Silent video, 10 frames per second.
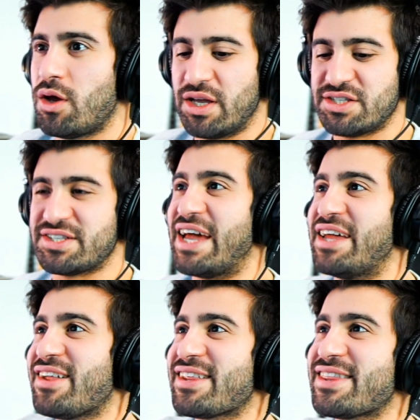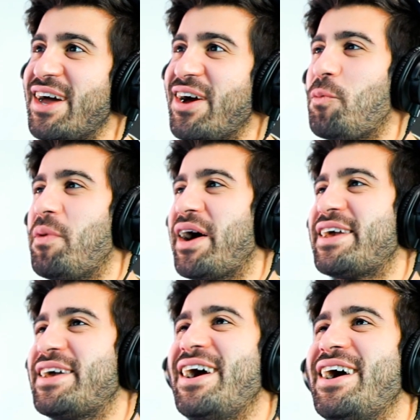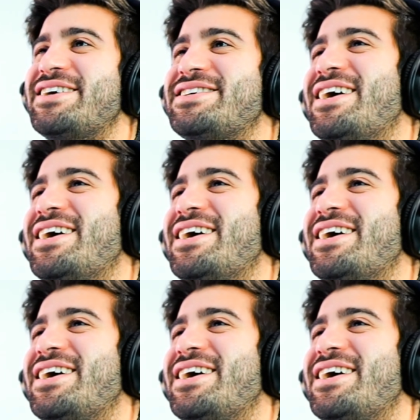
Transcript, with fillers: It just ends like that? Oh my gosh.